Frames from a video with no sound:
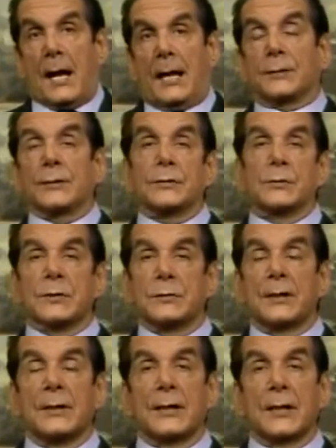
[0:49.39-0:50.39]
I just was
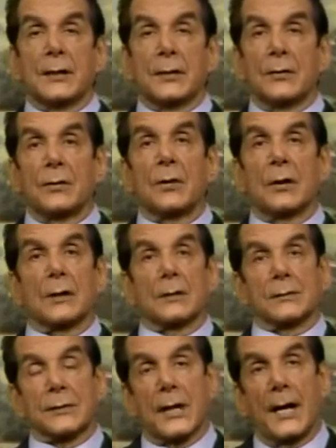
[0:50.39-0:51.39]
reading in the New
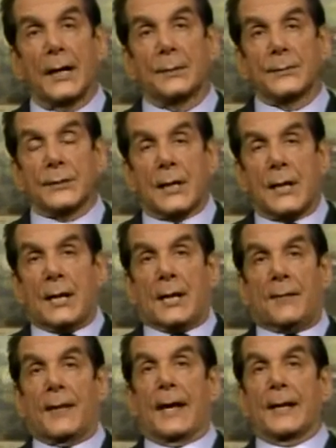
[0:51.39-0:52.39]
York Times
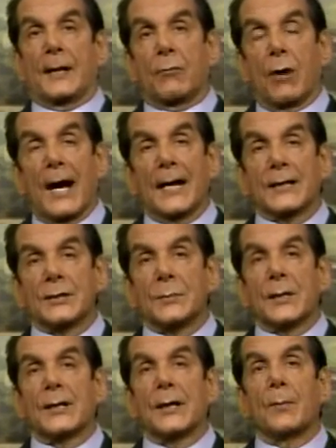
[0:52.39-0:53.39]
that Iraq has
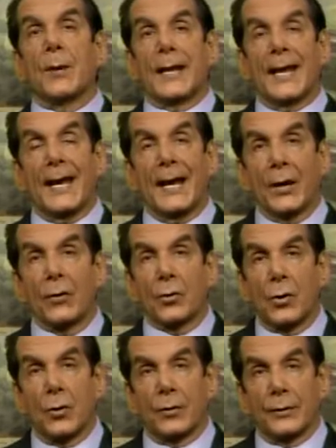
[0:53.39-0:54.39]
become an air
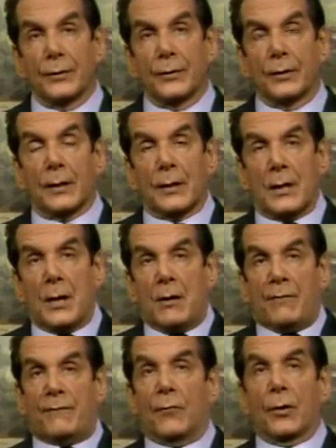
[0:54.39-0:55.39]
corridor
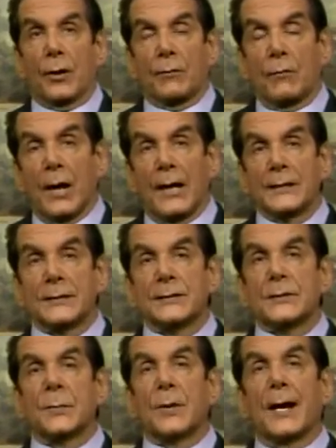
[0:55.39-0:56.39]
for Iran to
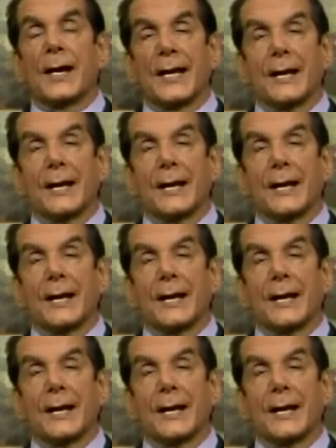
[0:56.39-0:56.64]
supply